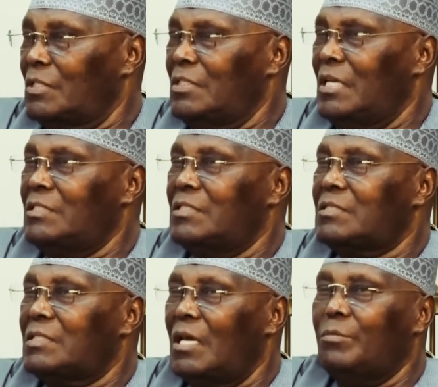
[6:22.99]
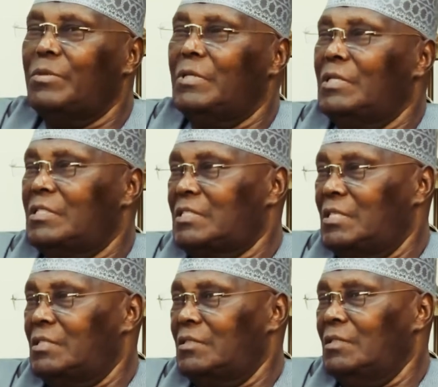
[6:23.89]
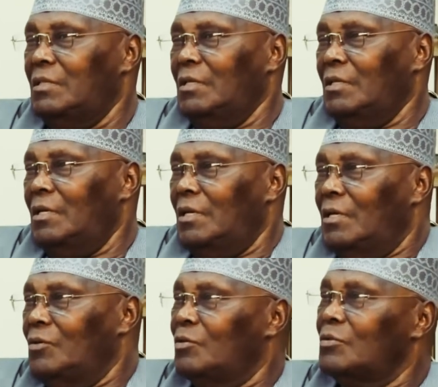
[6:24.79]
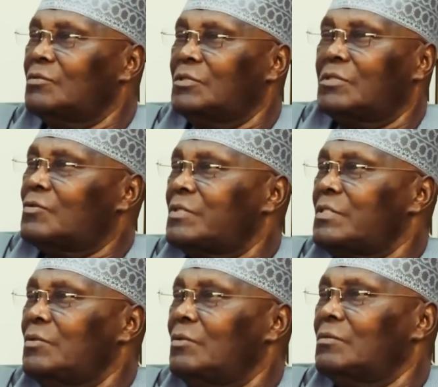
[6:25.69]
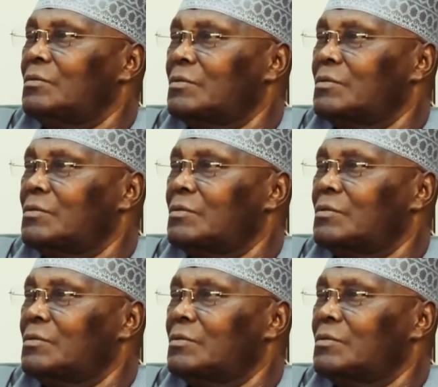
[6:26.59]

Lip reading: And they are just happy and excited, just to see you.